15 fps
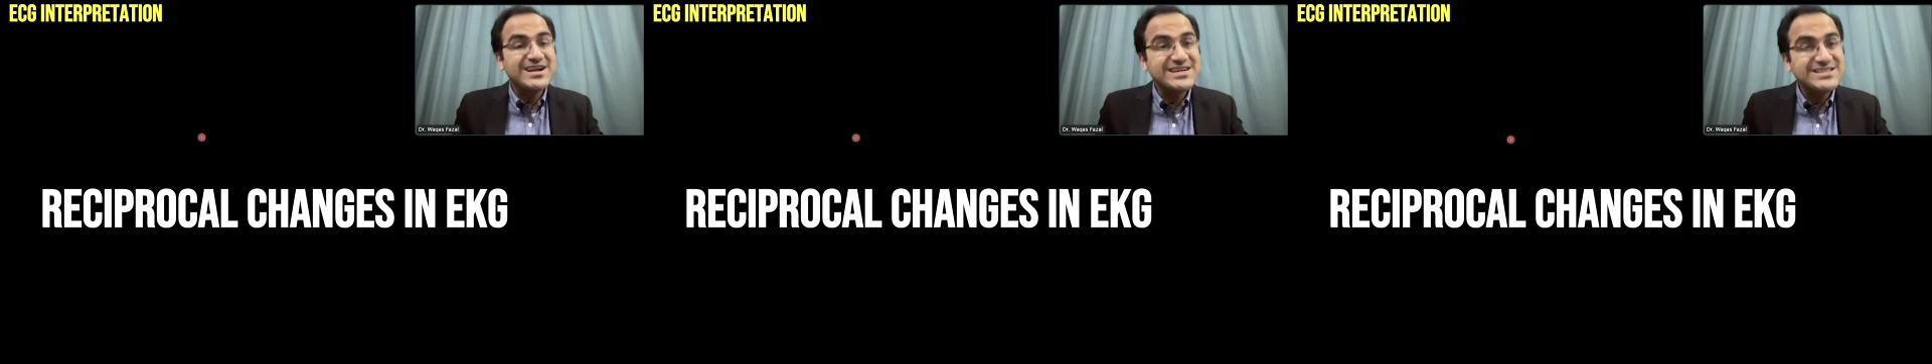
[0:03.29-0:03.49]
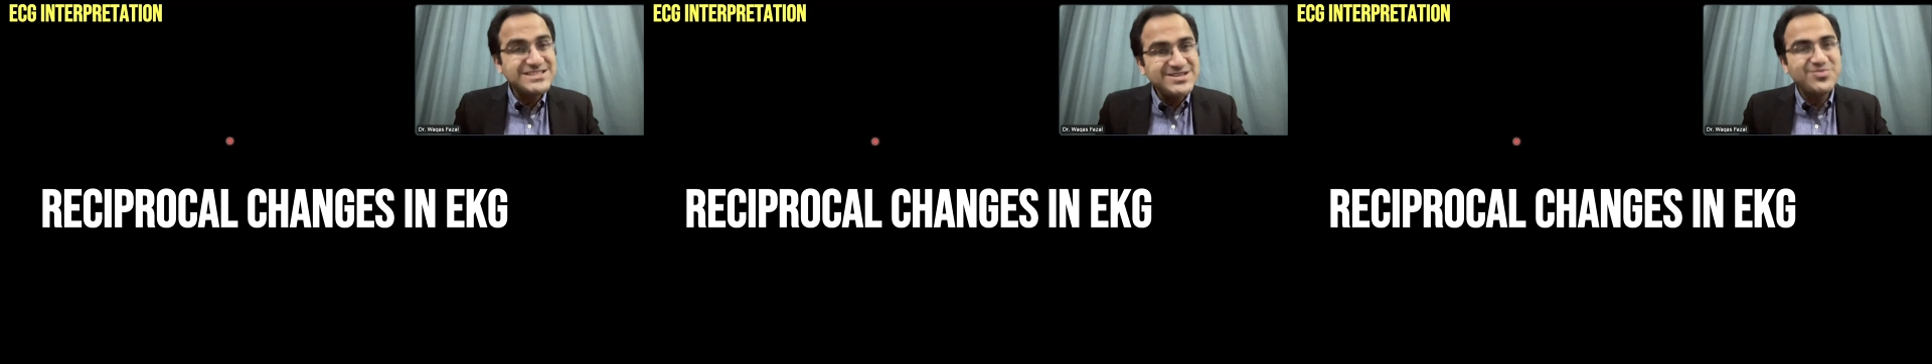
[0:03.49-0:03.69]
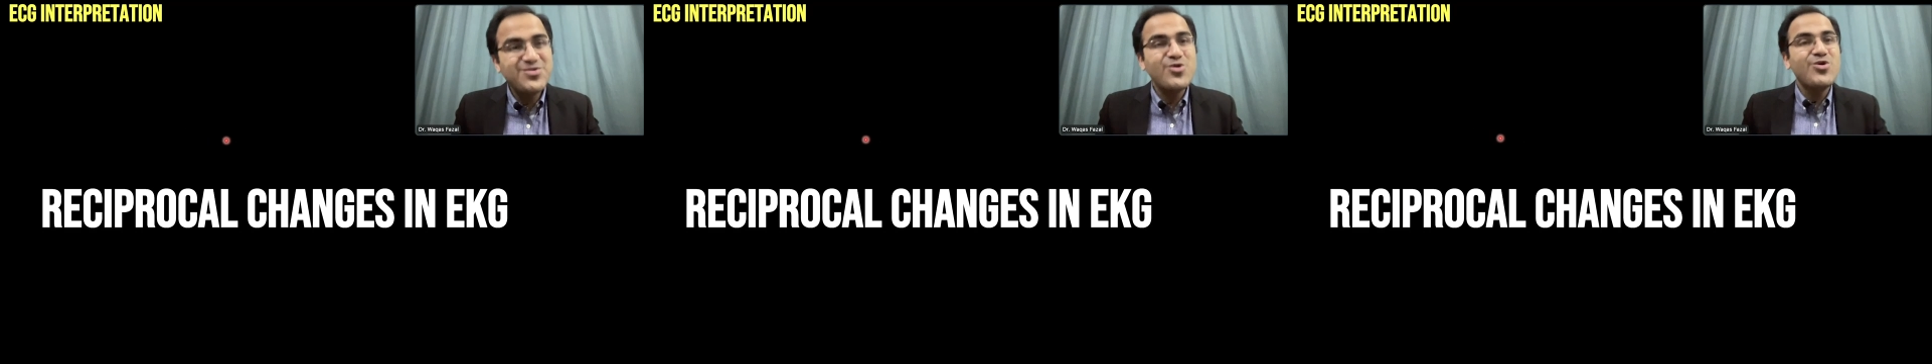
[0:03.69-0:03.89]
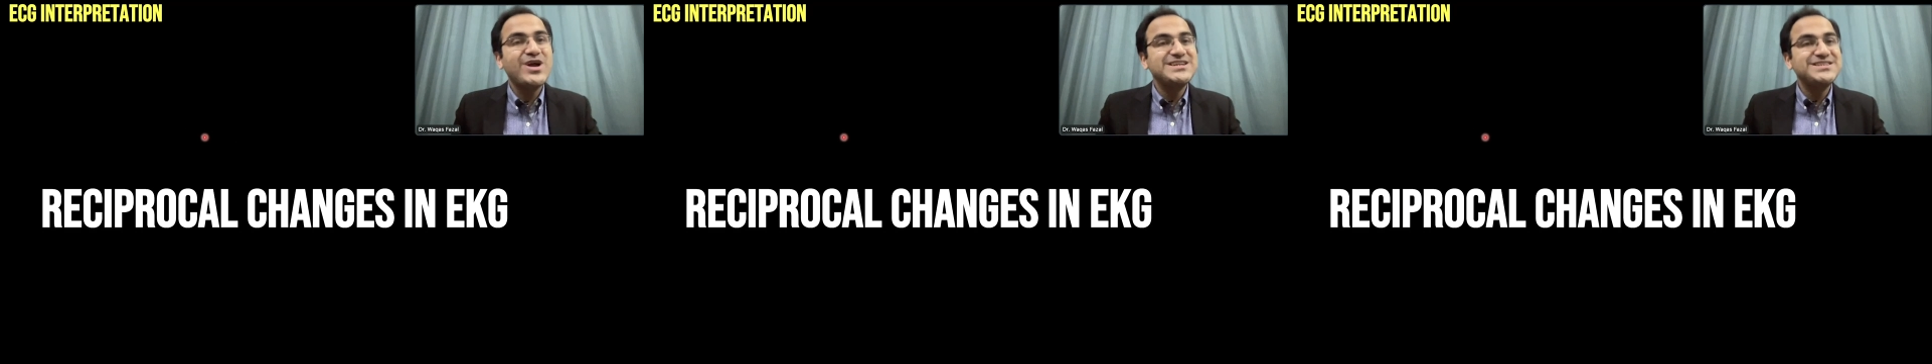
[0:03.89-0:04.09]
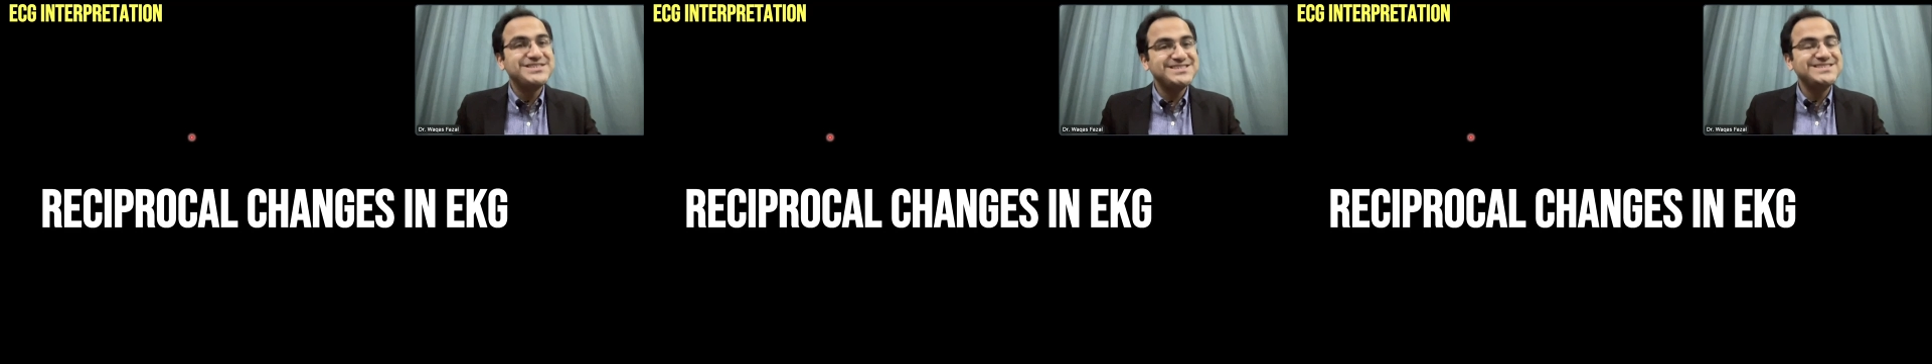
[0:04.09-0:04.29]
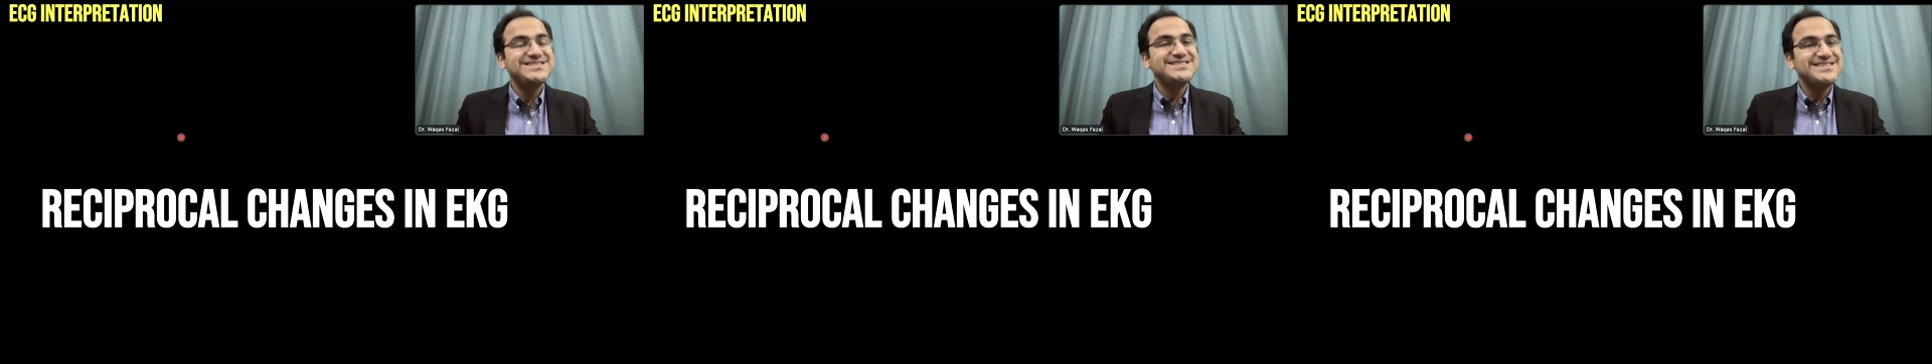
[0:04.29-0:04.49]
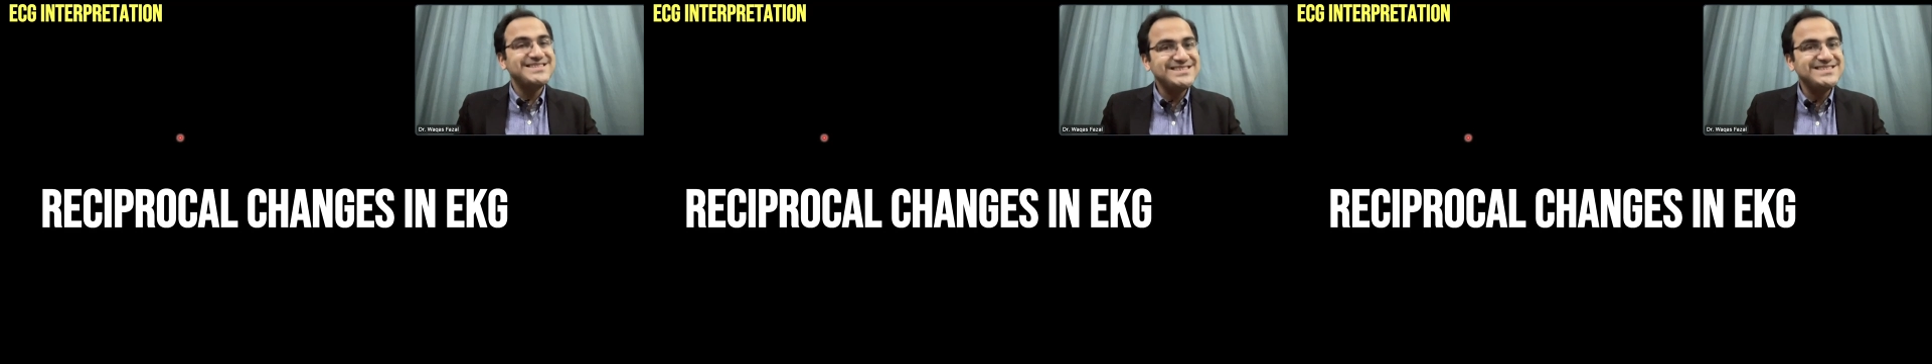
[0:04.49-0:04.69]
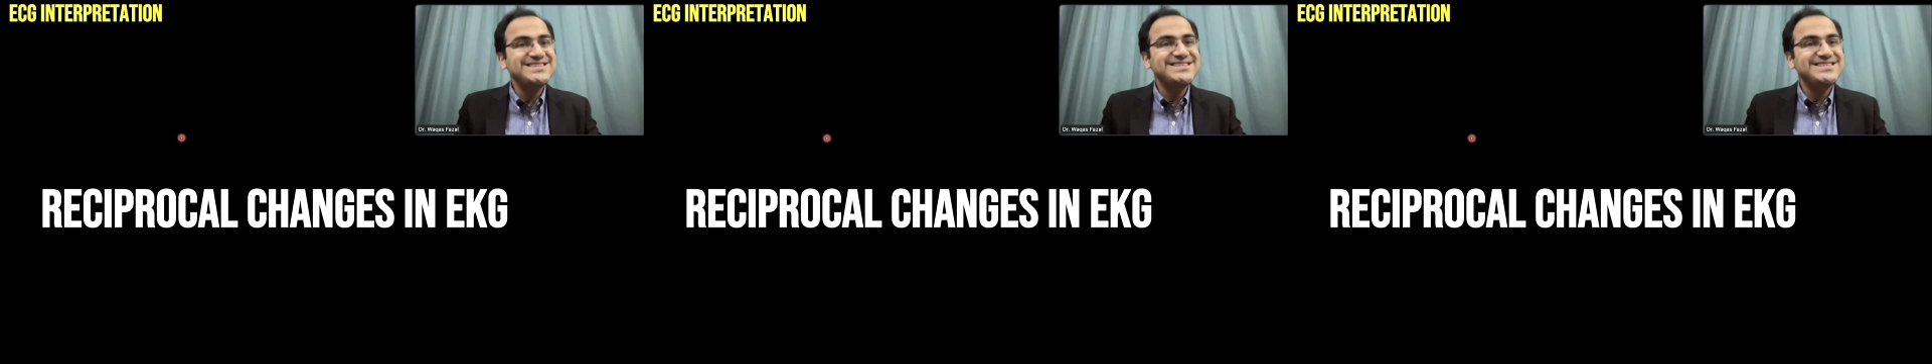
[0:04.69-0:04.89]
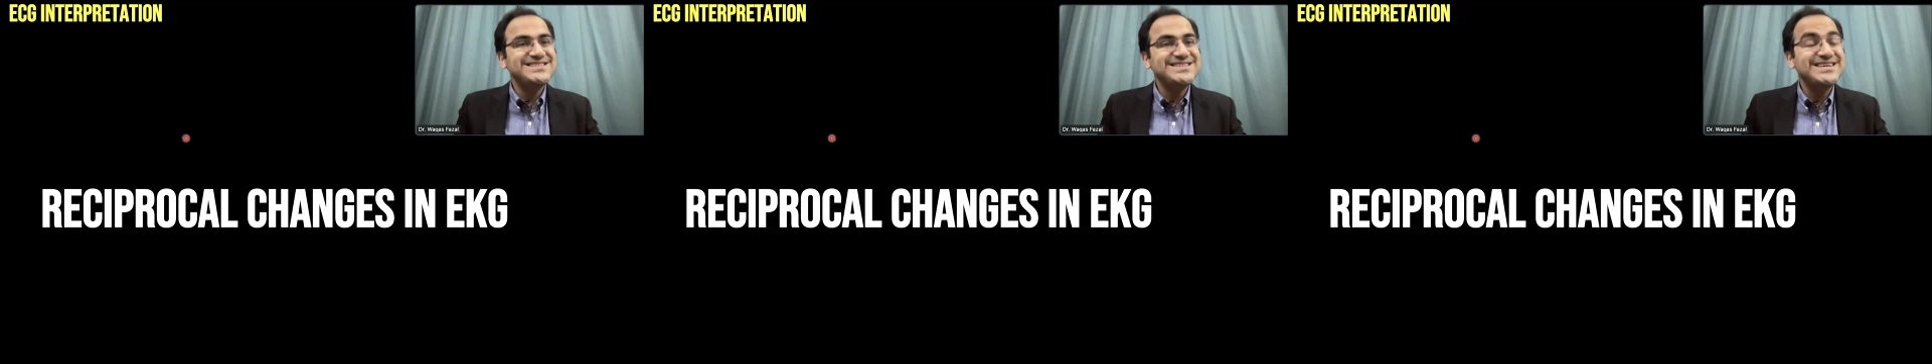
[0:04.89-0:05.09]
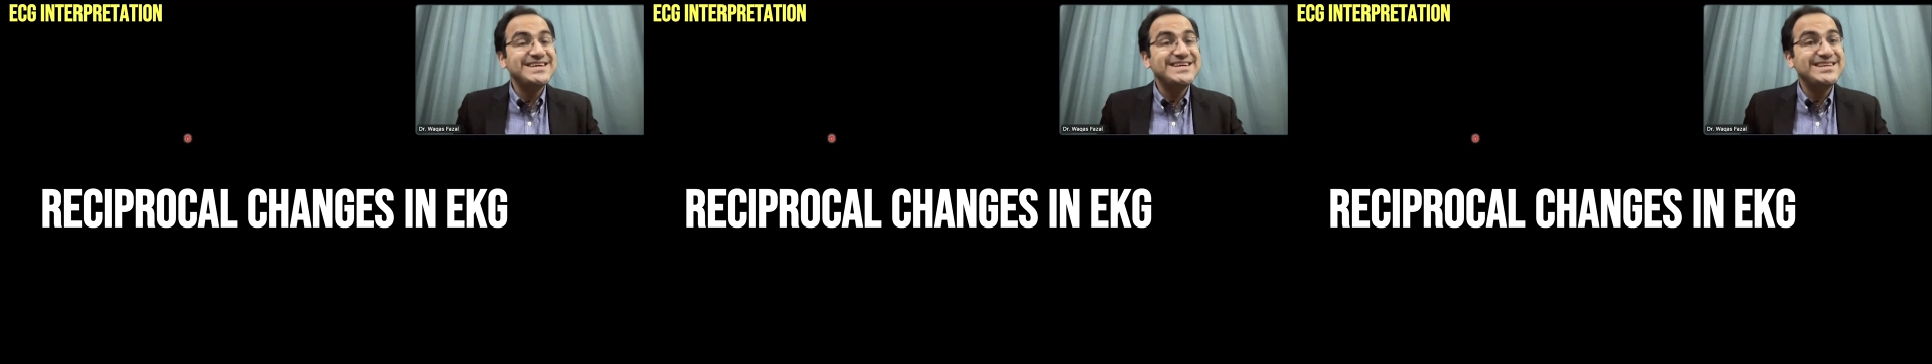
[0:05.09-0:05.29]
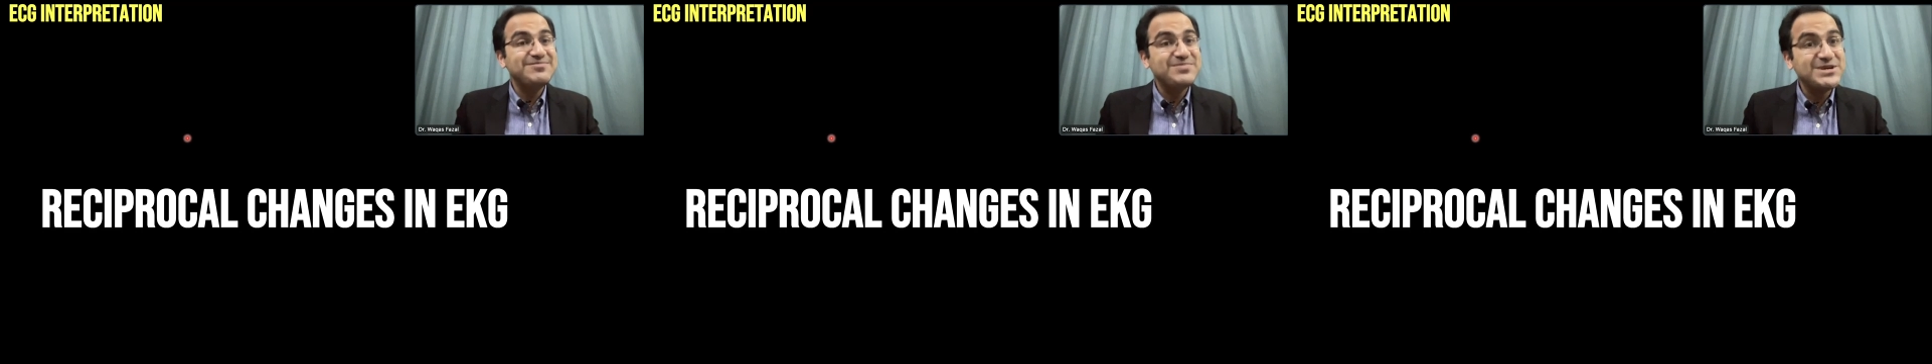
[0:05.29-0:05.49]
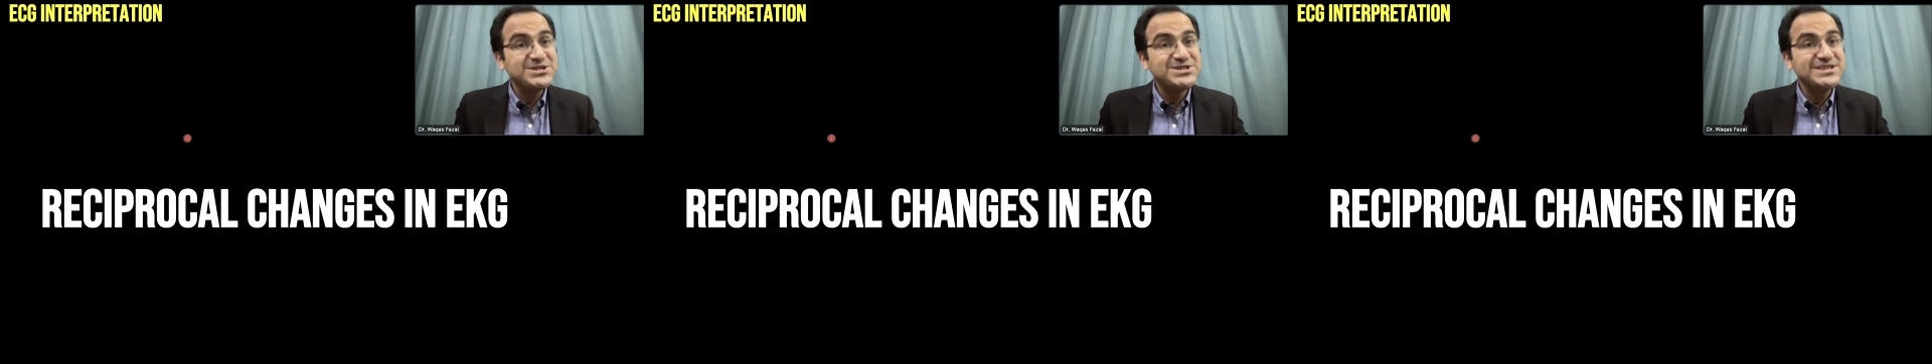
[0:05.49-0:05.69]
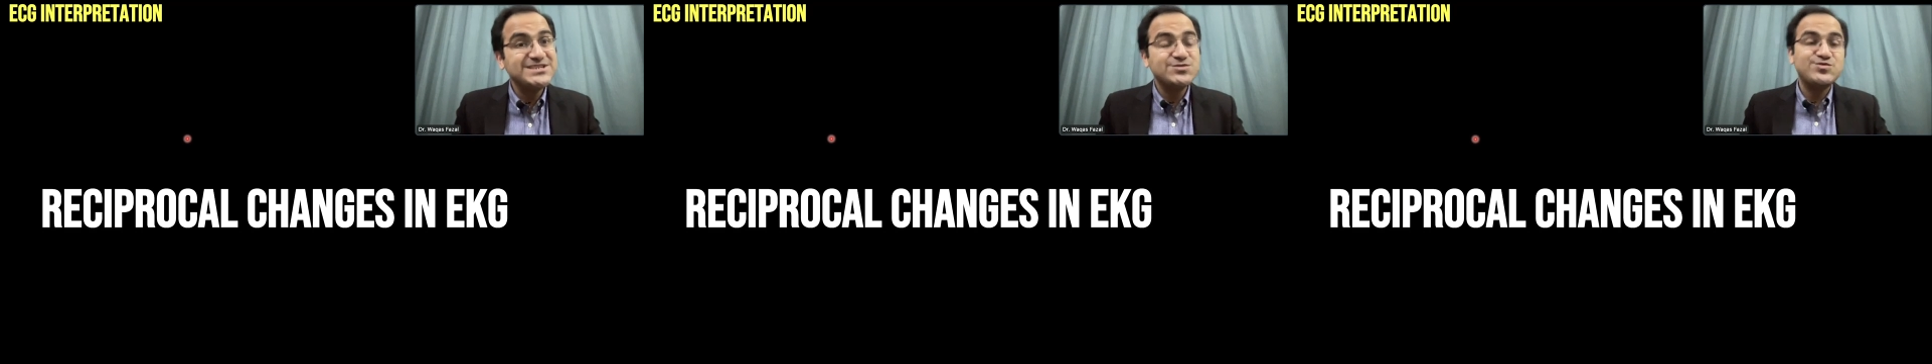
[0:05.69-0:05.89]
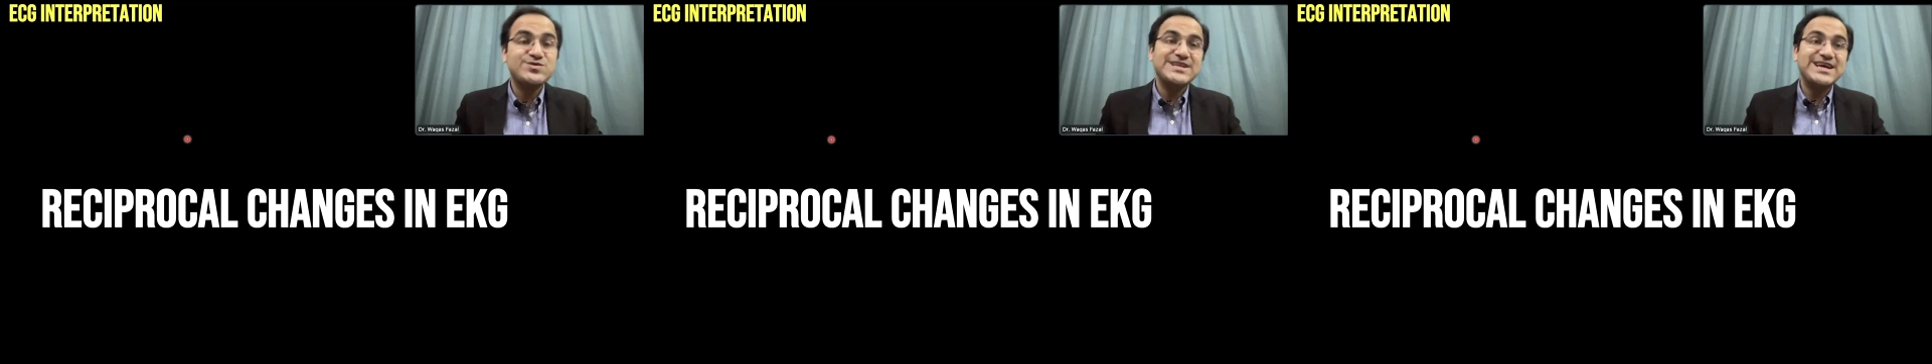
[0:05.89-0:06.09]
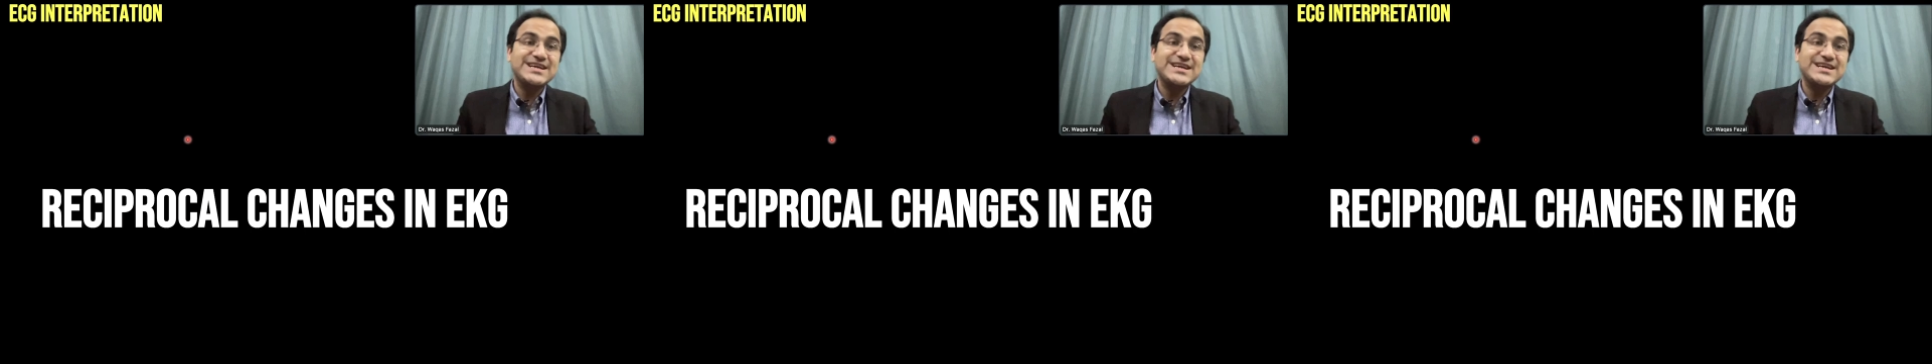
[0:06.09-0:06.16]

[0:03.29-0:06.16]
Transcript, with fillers: reciprocal changes in ECG in patients with